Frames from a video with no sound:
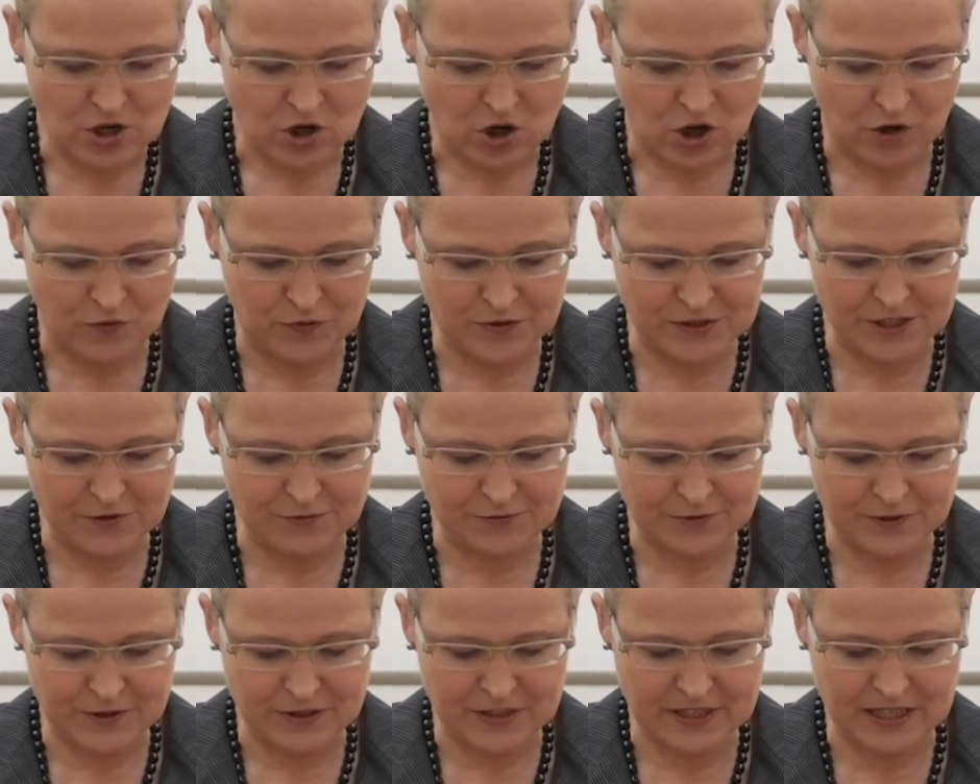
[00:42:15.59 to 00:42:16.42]
of a
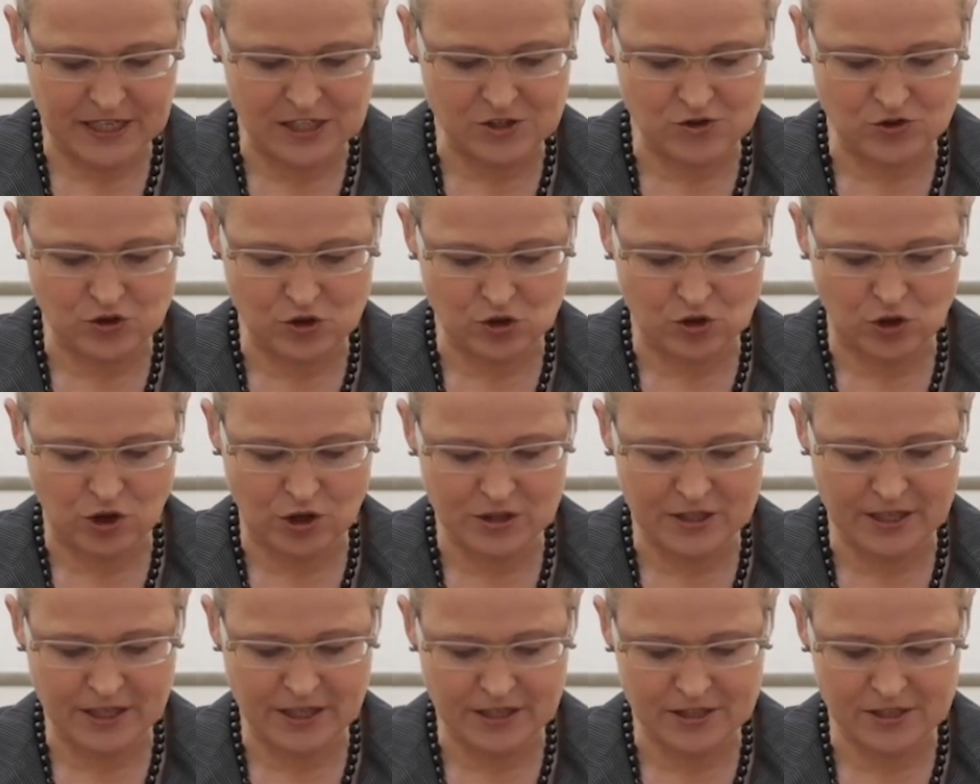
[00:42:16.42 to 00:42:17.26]
different cultural
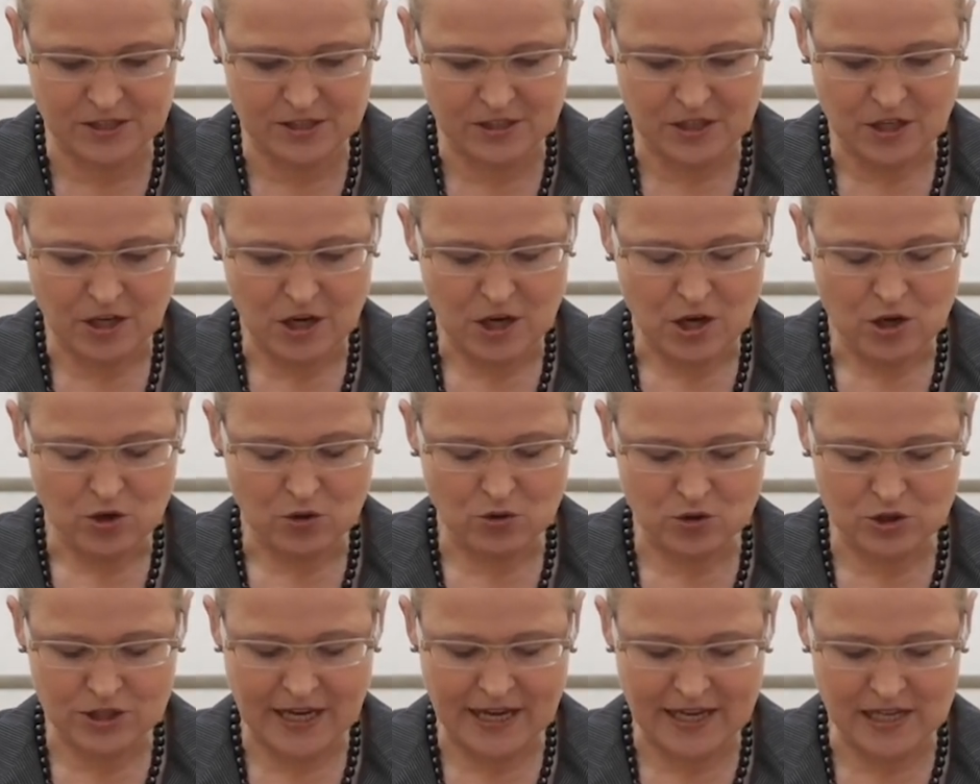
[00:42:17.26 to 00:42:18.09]
context
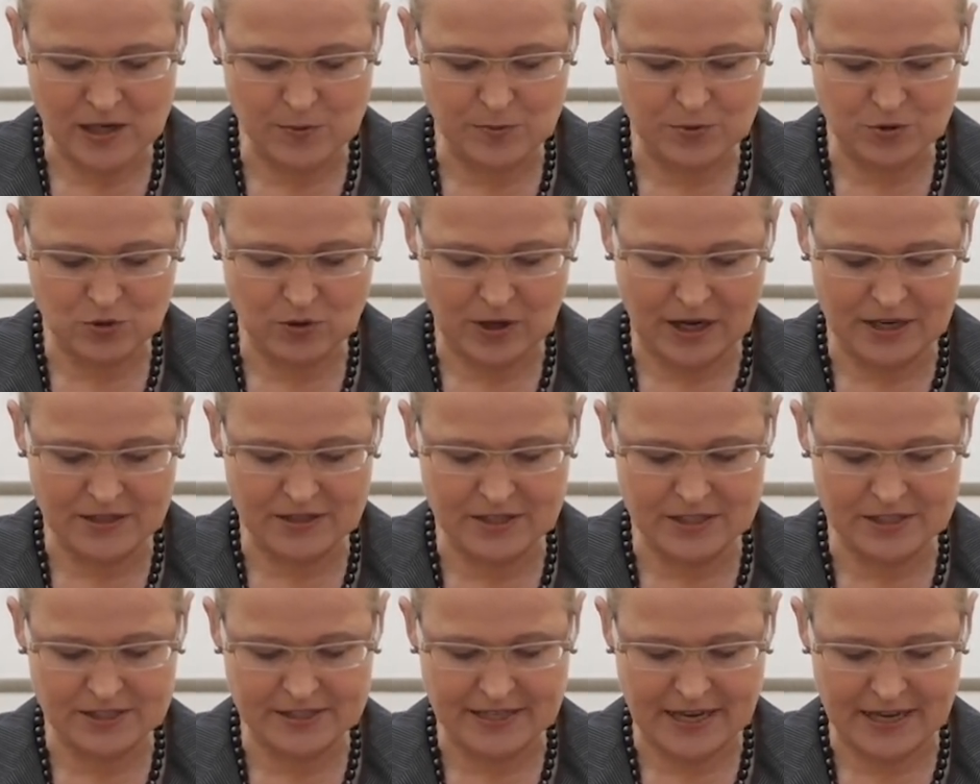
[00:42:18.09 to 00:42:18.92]
could help to
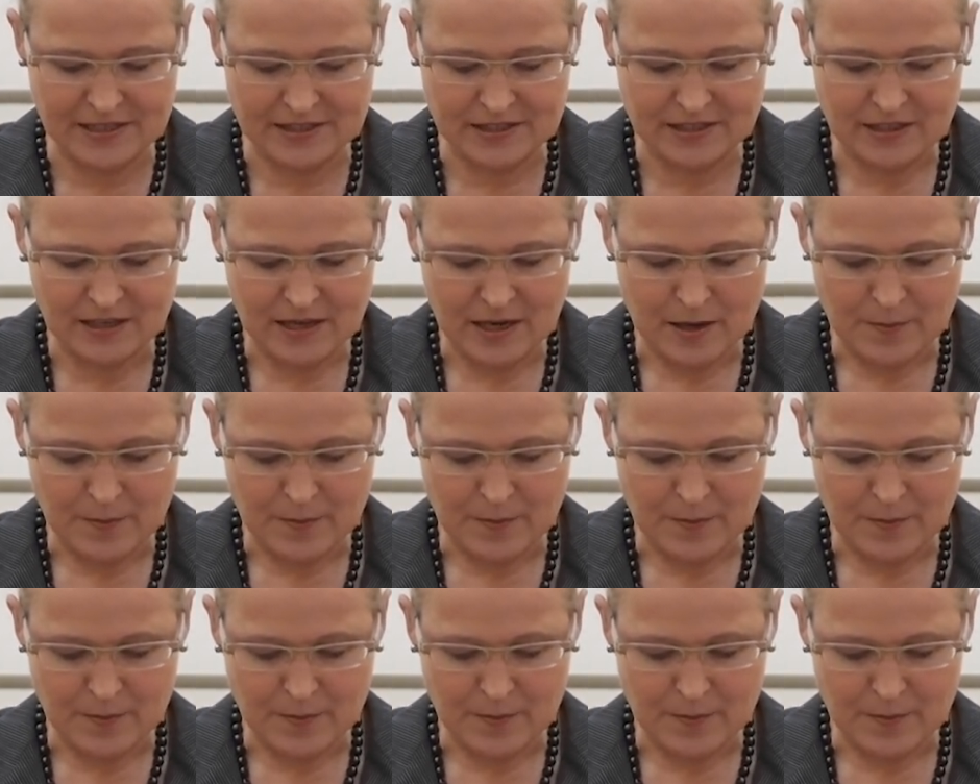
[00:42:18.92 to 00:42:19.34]
understand